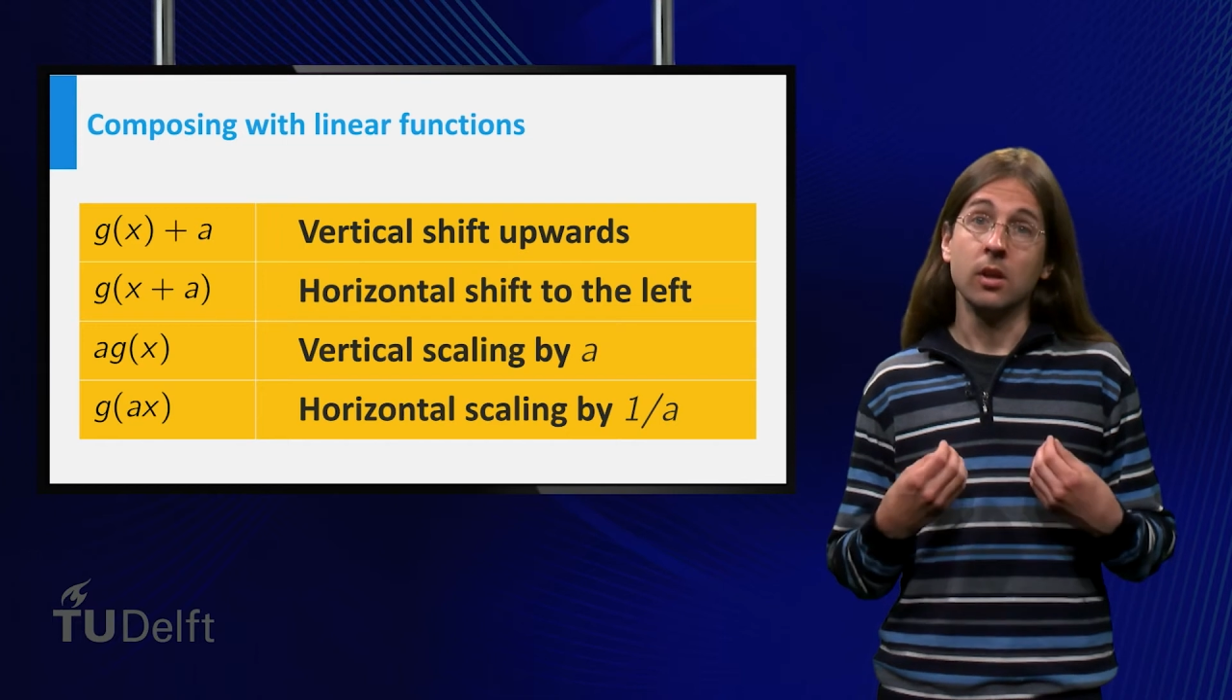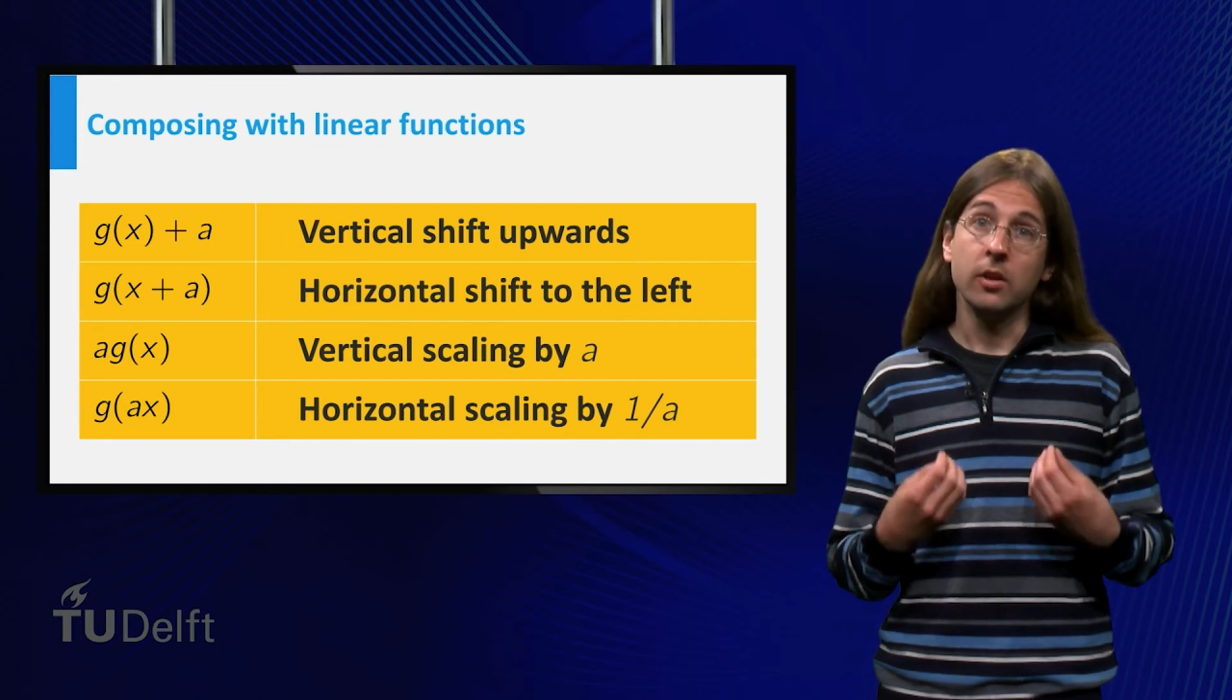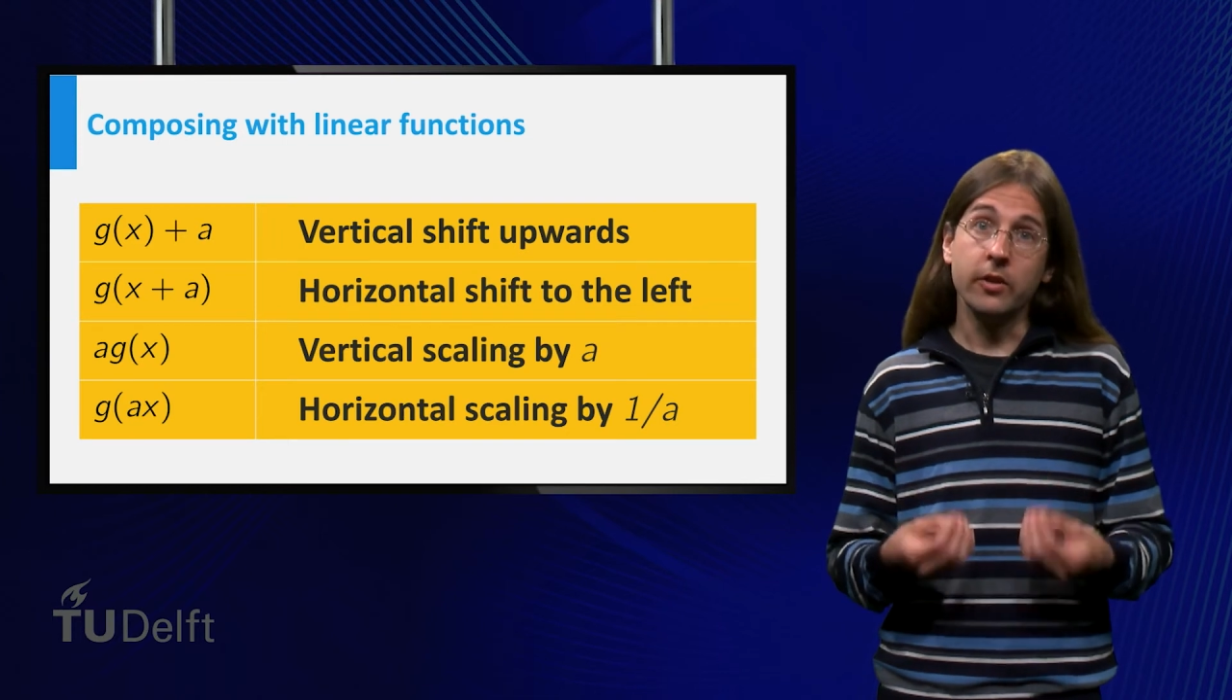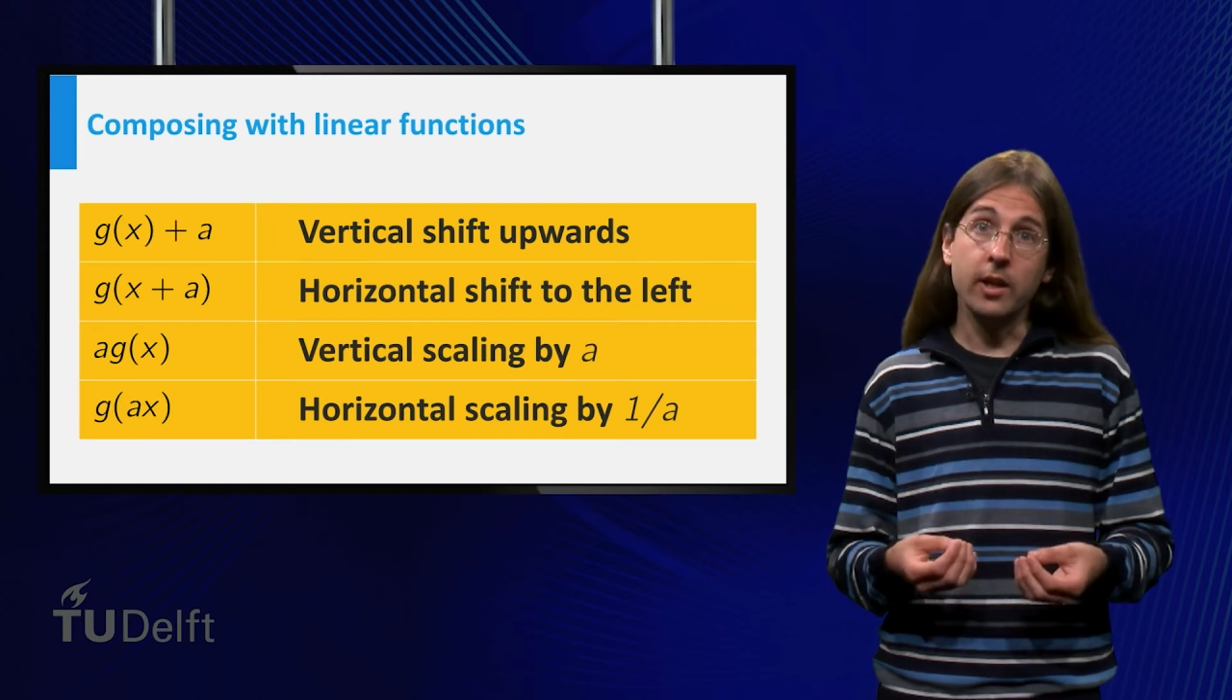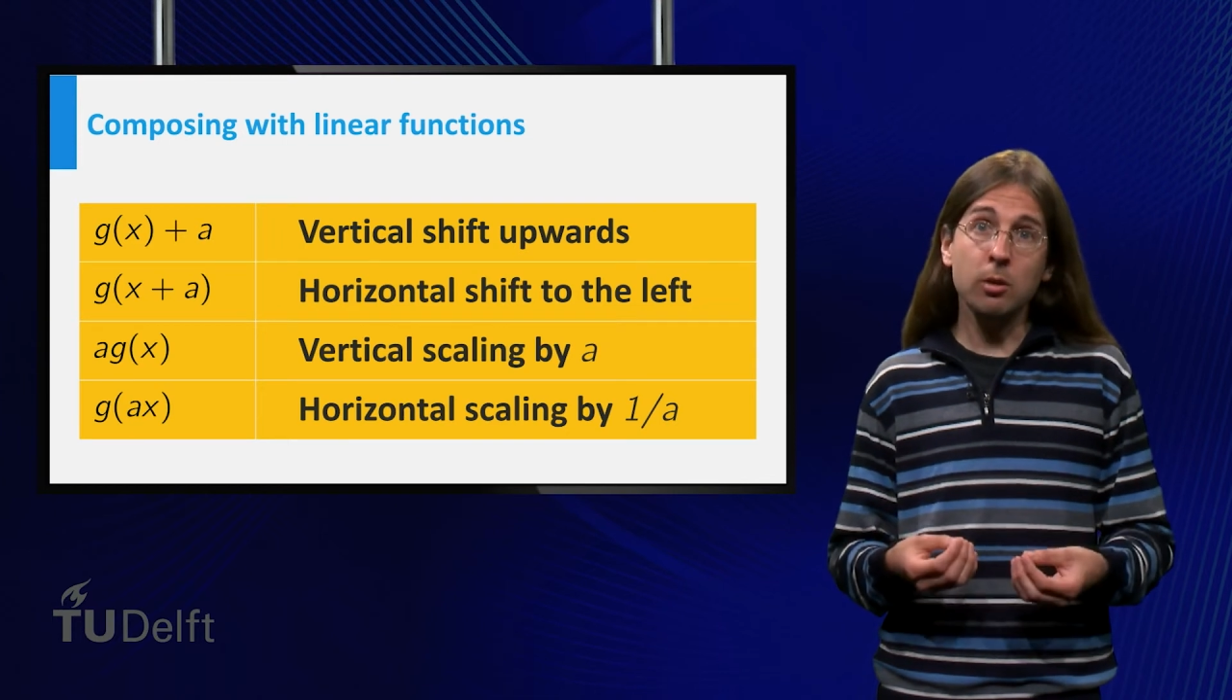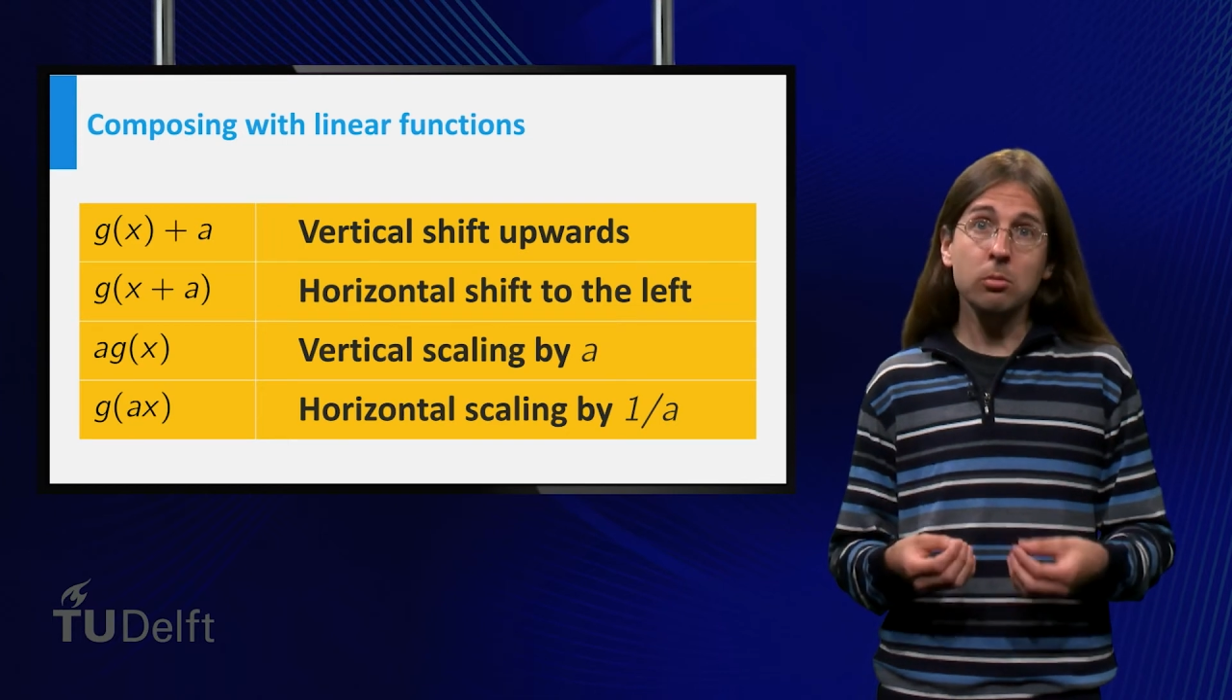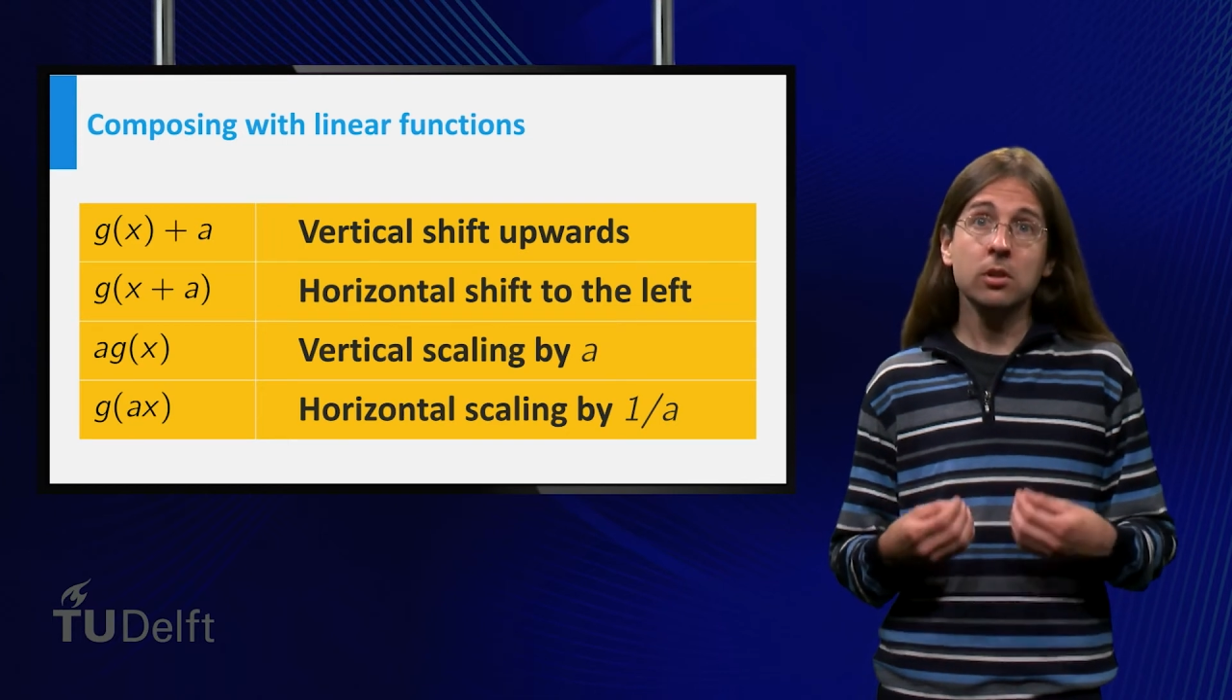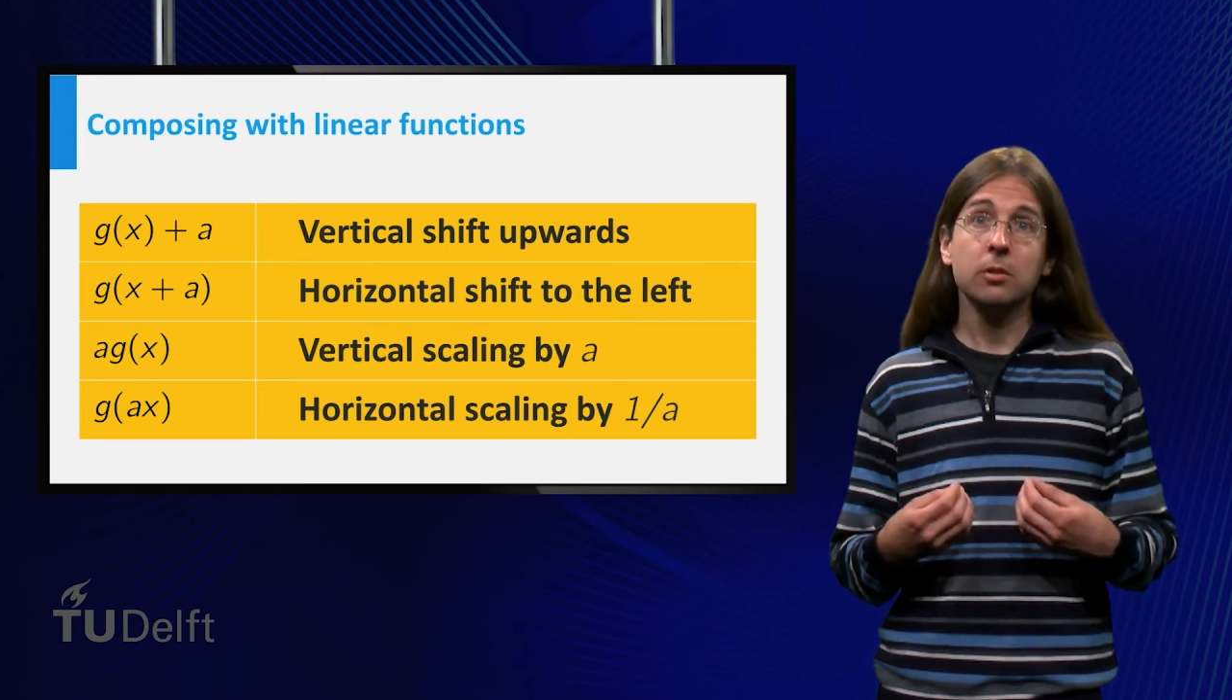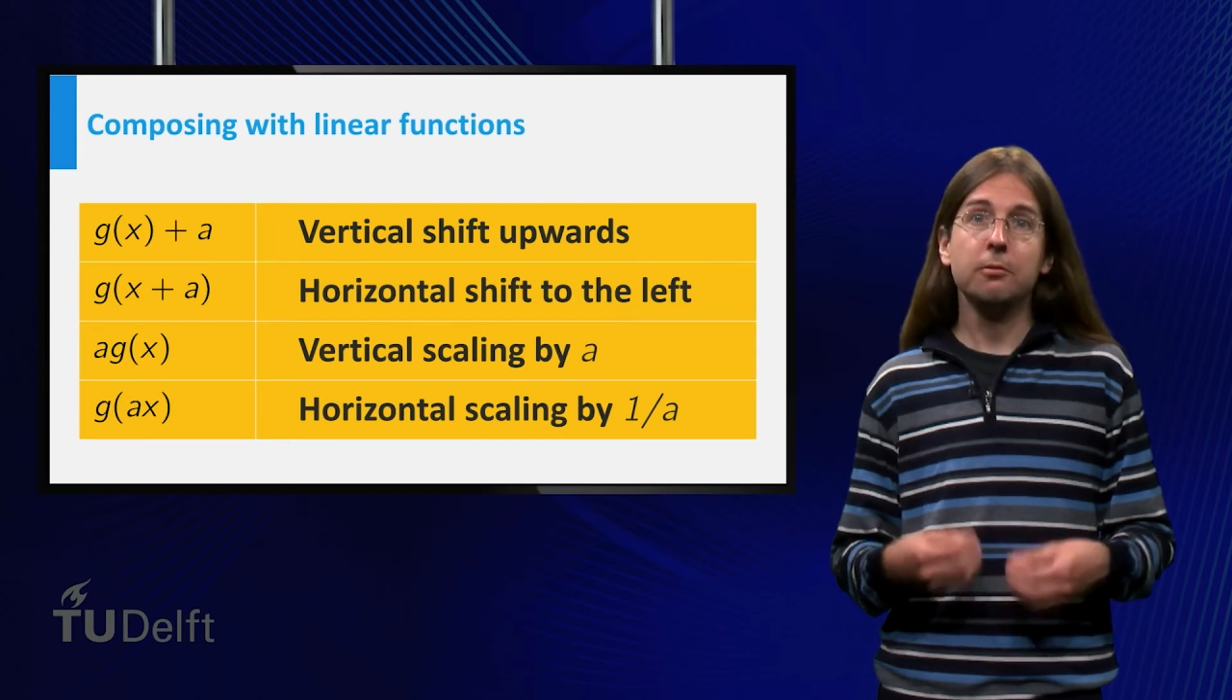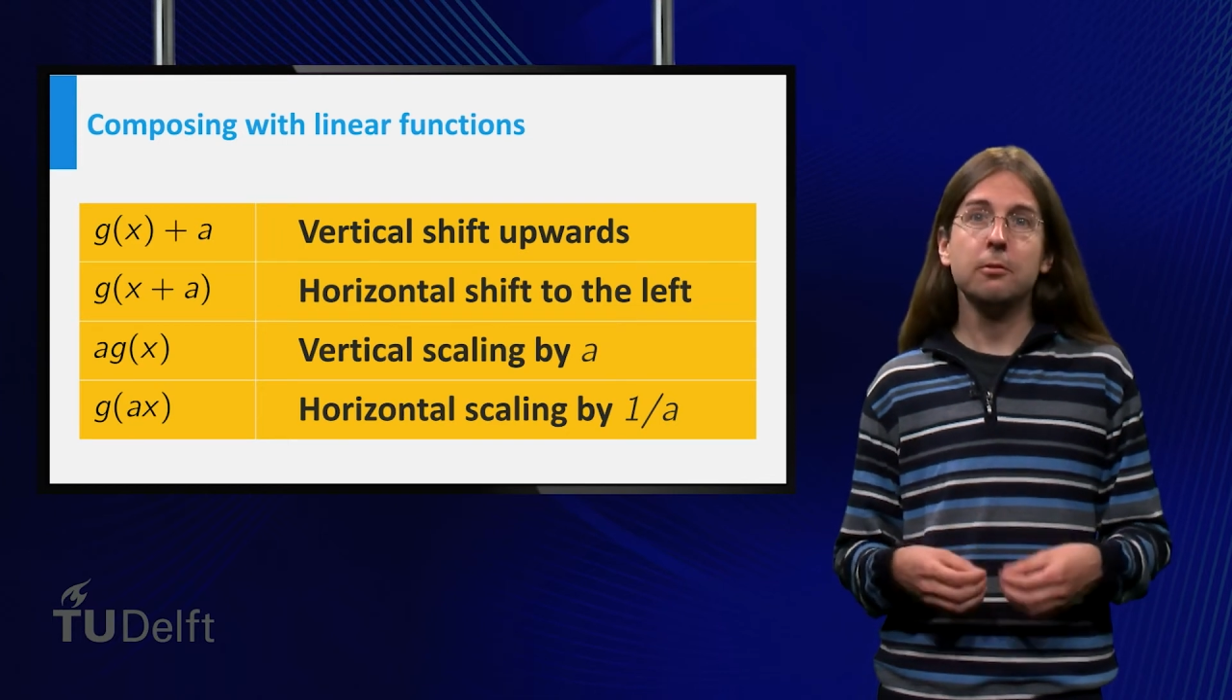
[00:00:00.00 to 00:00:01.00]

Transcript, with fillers: Now we